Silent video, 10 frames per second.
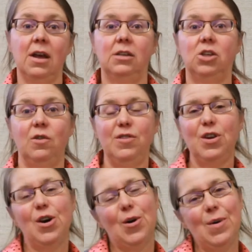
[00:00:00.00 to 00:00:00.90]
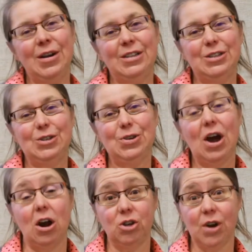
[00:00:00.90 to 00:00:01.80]
So if you go onto
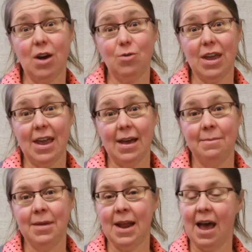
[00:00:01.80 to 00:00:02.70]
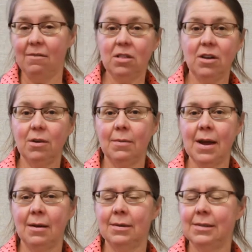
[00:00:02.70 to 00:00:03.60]
our trout cam and have a look
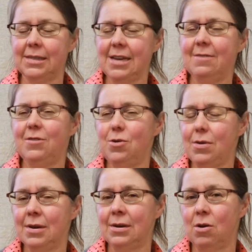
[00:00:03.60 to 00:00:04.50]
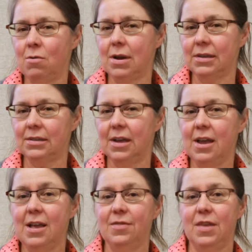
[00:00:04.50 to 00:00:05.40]
around and see if you can notice
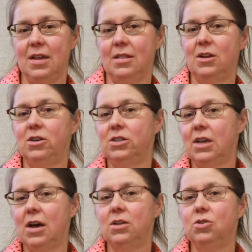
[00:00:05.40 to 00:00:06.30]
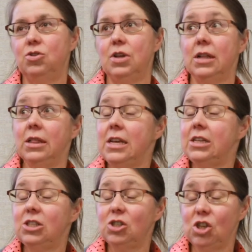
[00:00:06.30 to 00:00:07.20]
that there's at
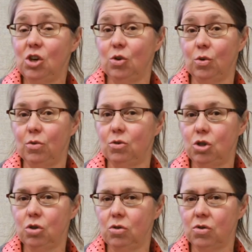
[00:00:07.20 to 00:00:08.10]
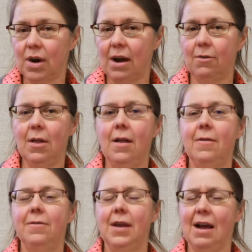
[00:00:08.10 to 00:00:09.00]
least two, two trout
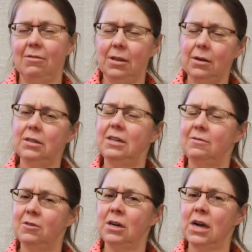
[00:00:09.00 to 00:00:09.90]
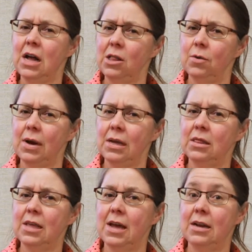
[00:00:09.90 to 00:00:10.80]
that have a little different
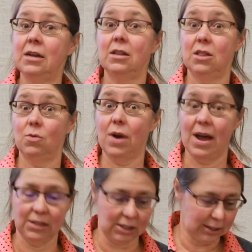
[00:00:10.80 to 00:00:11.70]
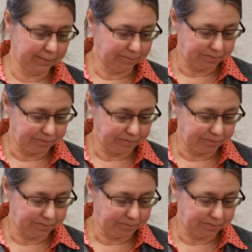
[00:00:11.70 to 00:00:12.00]
coloring than the rest.